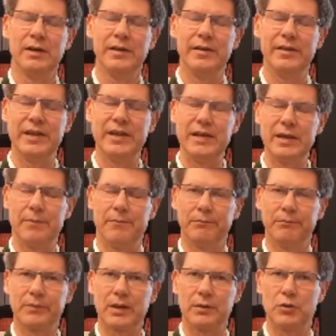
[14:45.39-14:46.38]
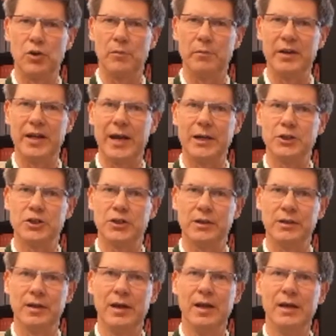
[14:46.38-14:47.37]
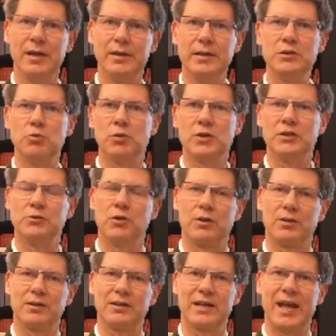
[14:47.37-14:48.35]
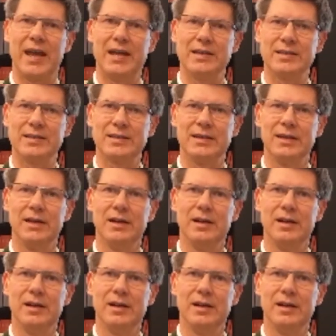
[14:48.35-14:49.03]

the termination, this was not the case.